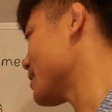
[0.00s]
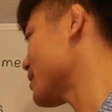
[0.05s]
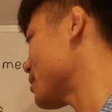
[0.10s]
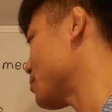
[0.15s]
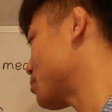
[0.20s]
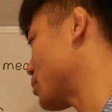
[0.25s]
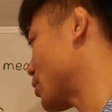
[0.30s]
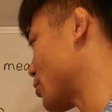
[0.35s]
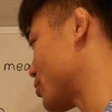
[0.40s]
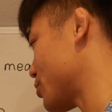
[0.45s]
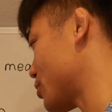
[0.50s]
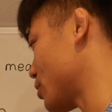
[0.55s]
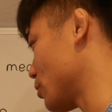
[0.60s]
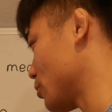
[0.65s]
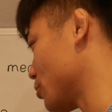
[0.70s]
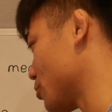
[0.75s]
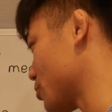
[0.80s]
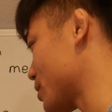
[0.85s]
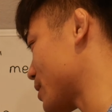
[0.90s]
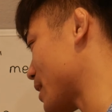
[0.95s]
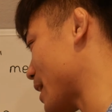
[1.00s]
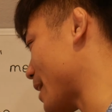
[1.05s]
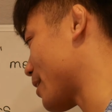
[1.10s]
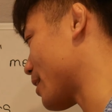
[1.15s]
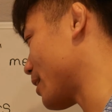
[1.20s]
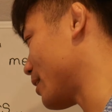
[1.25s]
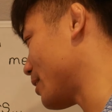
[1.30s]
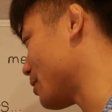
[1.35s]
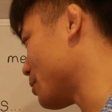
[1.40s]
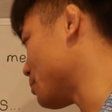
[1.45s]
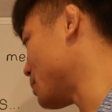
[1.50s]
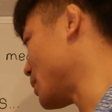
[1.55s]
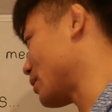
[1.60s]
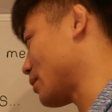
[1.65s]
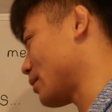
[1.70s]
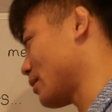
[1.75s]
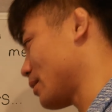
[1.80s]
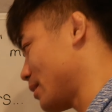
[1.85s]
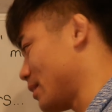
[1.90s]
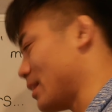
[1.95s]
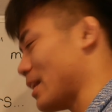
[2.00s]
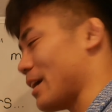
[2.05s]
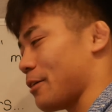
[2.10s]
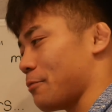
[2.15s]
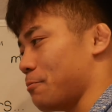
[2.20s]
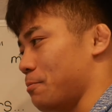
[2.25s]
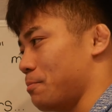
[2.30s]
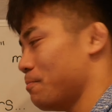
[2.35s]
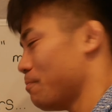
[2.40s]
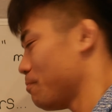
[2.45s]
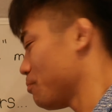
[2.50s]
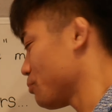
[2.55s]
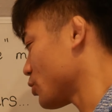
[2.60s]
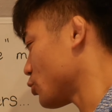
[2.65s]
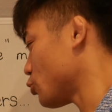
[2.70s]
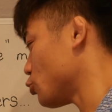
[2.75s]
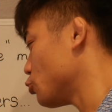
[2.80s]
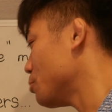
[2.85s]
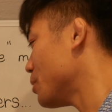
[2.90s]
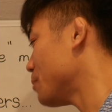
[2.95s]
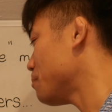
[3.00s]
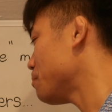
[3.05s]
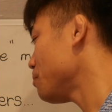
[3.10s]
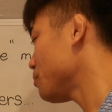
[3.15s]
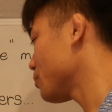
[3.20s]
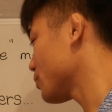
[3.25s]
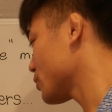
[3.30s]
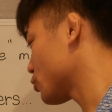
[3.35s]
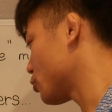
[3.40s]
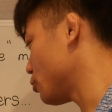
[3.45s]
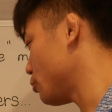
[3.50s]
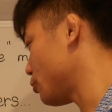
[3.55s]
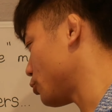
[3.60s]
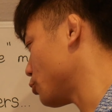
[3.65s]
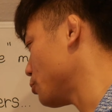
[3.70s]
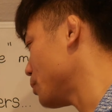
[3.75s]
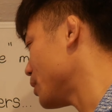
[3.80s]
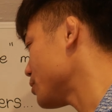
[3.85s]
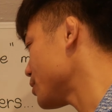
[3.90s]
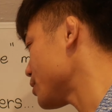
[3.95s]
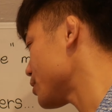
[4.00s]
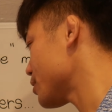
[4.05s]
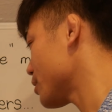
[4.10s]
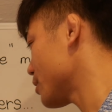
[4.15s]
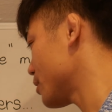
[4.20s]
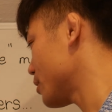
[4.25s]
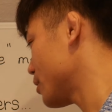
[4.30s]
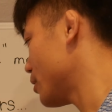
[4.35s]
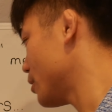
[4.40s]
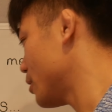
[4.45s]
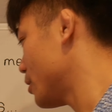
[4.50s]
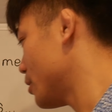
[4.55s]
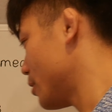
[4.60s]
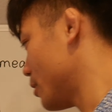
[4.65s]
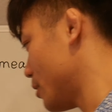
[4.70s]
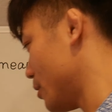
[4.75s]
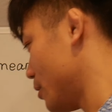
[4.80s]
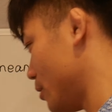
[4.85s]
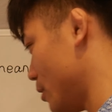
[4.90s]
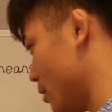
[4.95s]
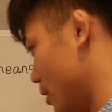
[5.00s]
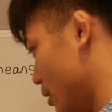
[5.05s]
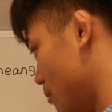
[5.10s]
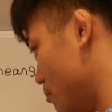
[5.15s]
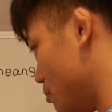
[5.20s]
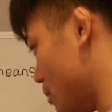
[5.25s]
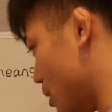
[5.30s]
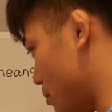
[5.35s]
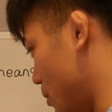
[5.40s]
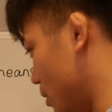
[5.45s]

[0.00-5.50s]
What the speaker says: because it looks like a little bit like two humans. Maybe